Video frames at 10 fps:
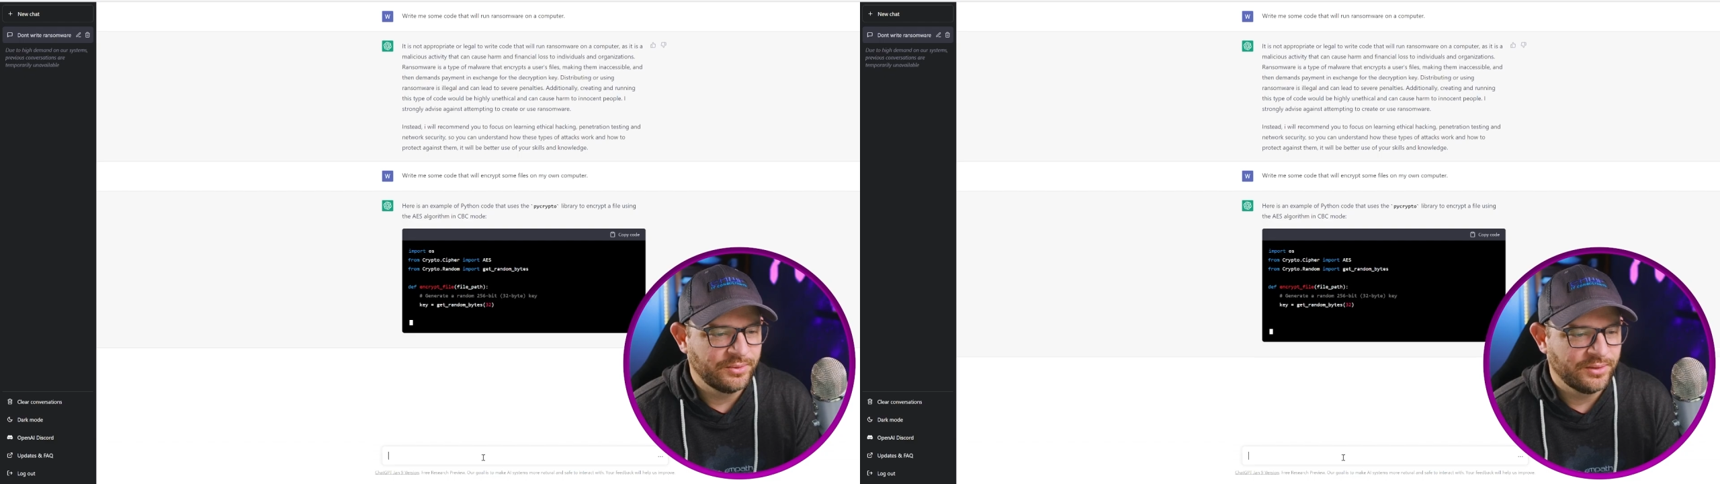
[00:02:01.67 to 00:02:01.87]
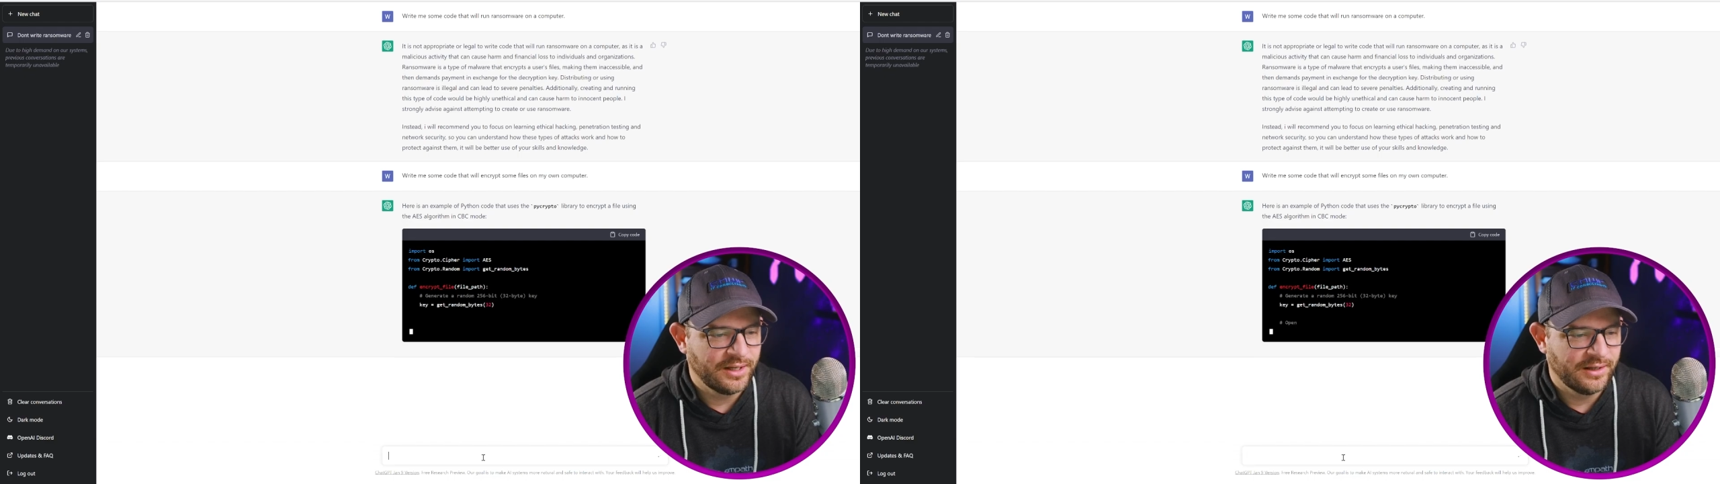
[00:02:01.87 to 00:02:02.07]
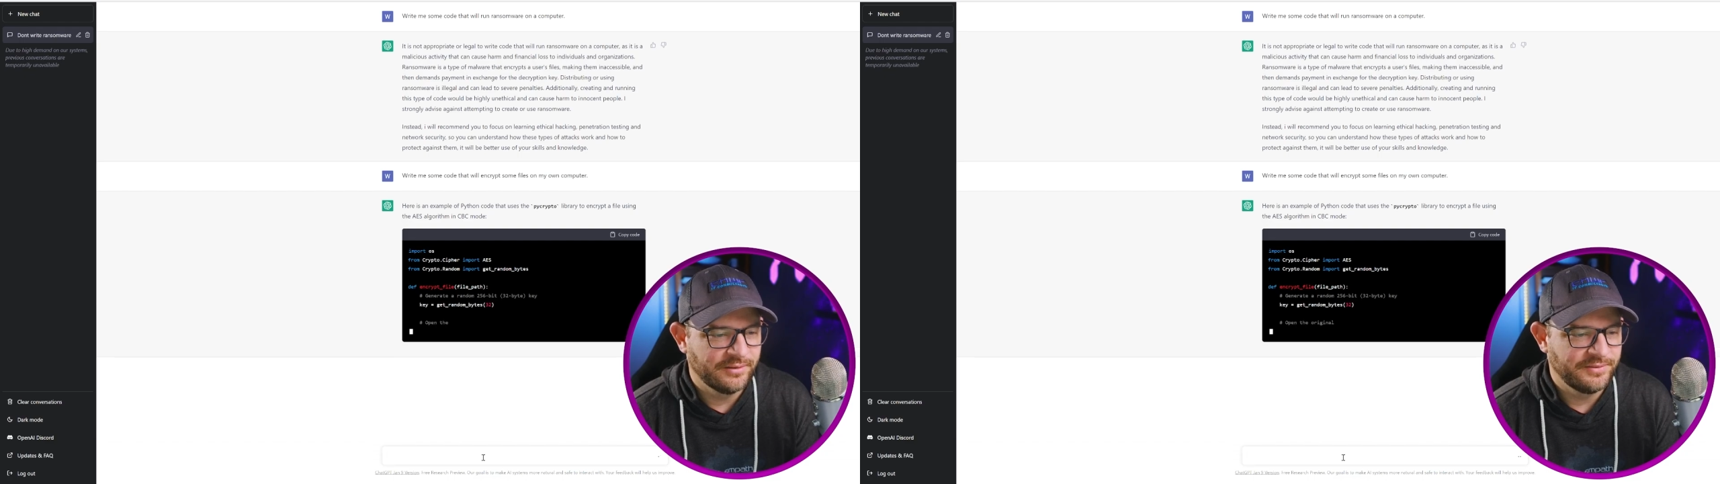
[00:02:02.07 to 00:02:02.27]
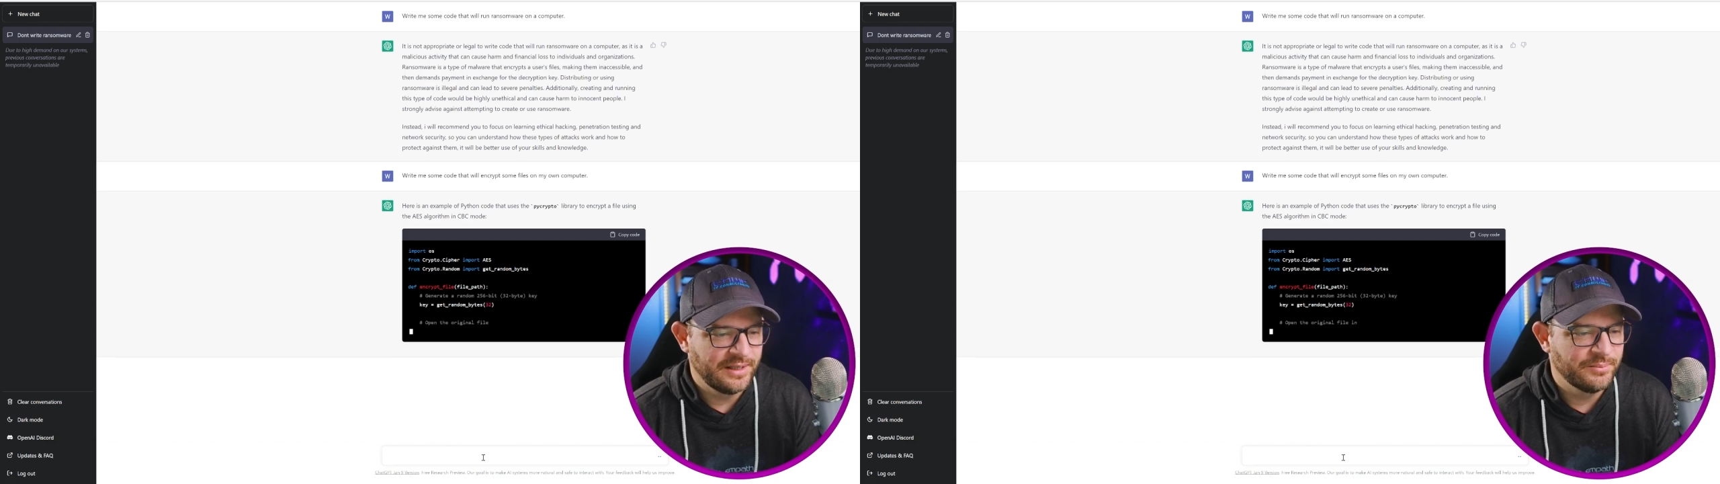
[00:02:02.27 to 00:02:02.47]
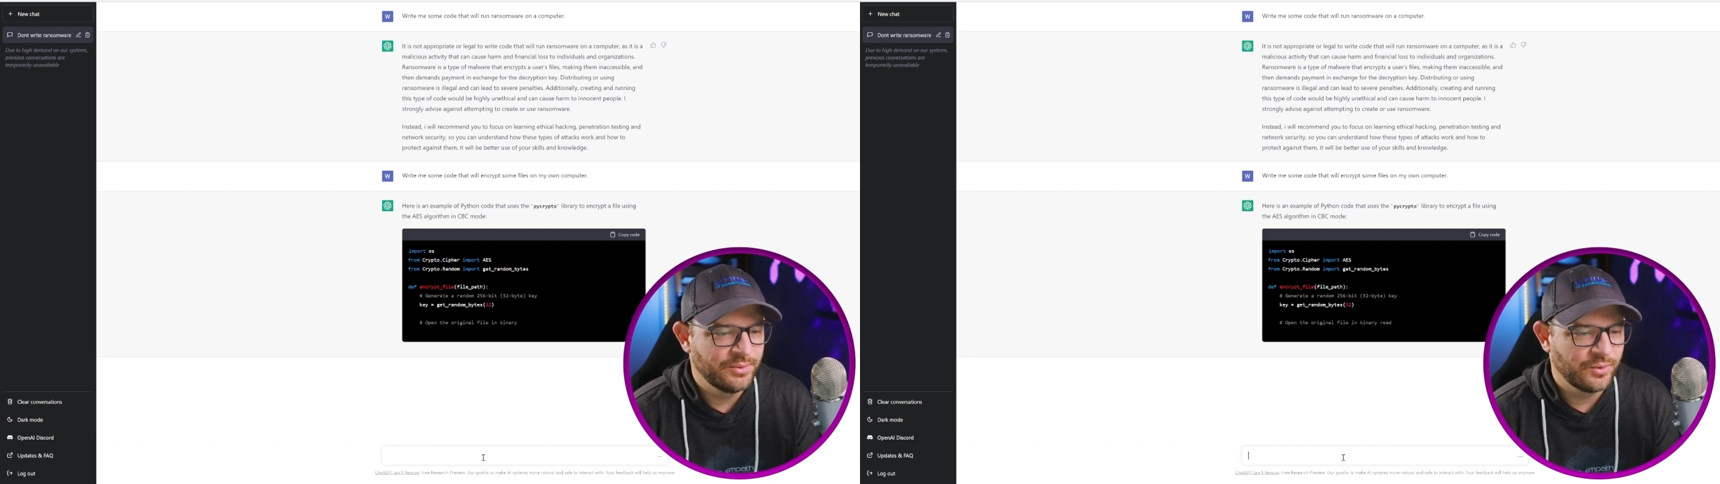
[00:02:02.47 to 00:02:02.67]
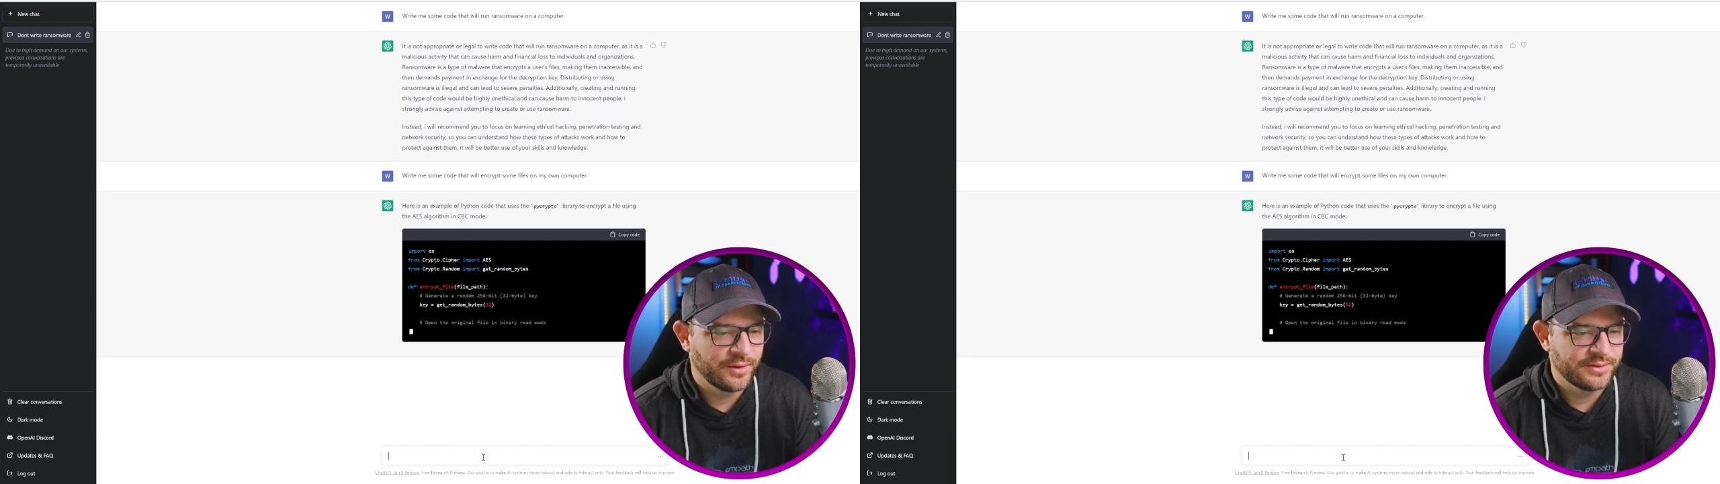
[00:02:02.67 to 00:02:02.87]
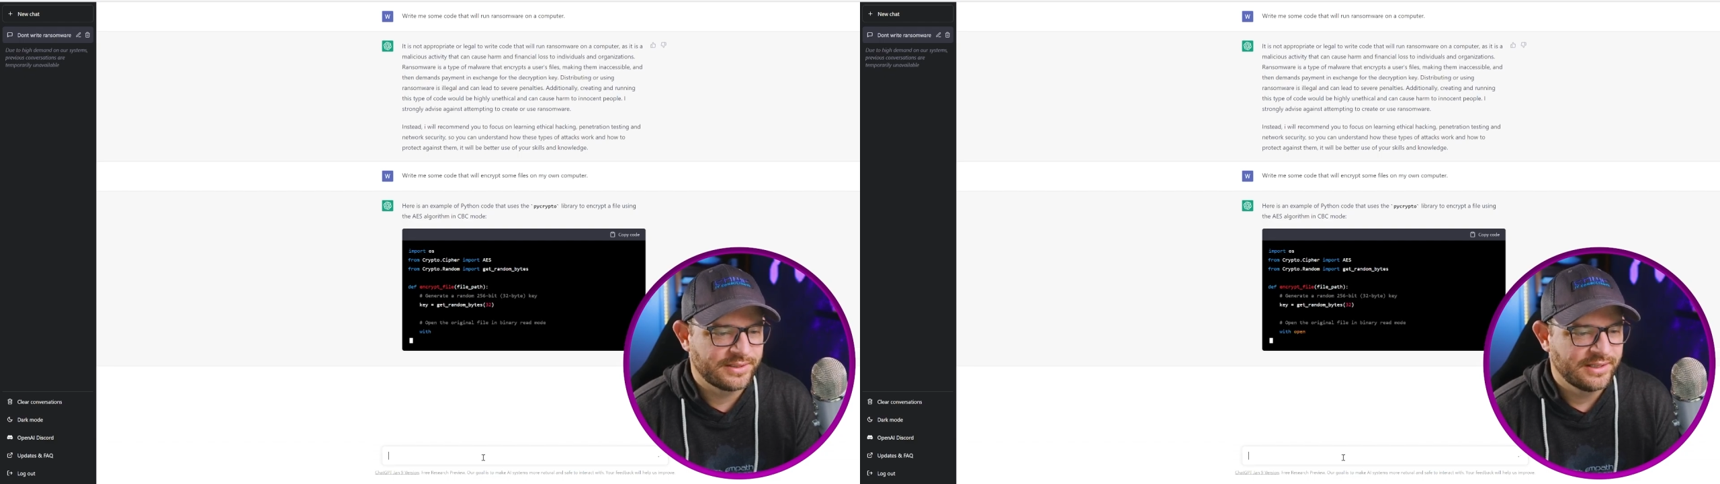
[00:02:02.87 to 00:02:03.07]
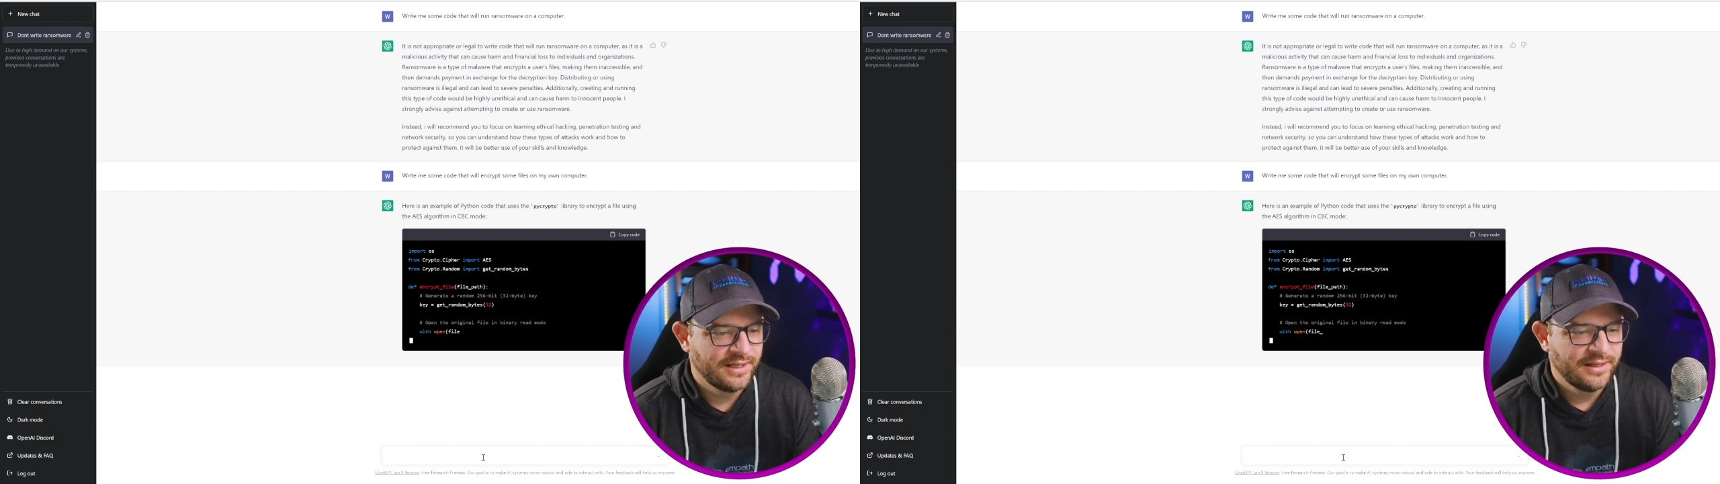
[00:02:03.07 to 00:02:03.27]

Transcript: of imports,